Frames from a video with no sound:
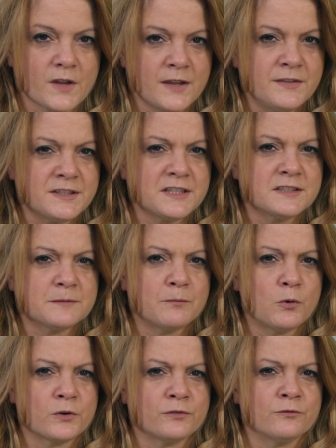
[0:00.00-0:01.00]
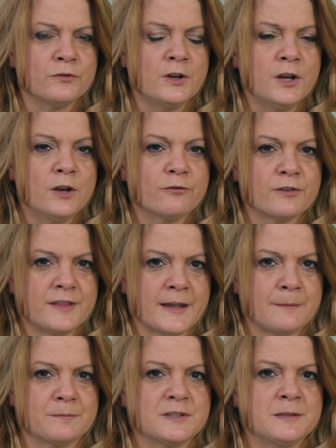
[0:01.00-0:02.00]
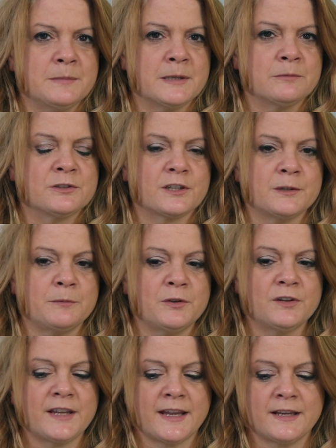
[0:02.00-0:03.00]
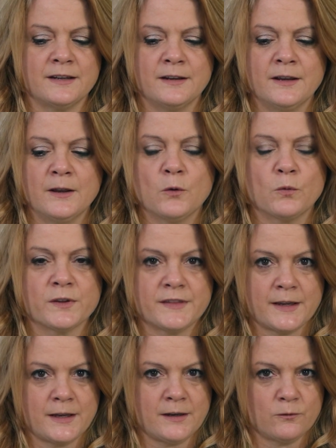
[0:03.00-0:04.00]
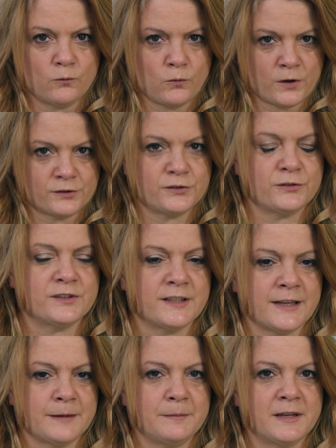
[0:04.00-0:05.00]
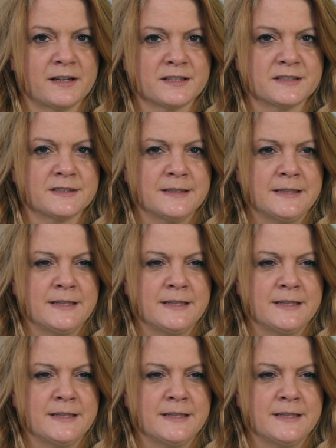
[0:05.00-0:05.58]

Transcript: And this is important for them to be able to communicate what they want to today, because